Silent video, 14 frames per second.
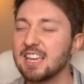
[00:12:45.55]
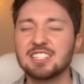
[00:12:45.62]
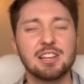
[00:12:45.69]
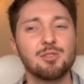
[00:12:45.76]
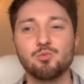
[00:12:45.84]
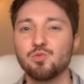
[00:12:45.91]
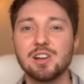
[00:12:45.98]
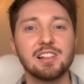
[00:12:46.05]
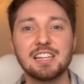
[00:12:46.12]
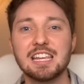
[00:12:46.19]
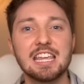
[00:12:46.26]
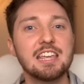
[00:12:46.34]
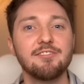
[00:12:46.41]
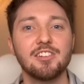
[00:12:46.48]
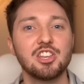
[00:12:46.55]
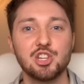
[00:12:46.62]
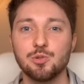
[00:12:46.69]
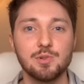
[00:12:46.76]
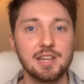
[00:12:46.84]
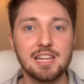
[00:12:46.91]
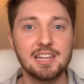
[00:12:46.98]
is it really even
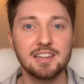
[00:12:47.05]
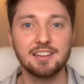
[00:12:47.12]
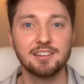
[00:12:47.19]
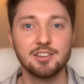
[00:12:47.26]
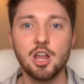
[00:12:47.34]
unique?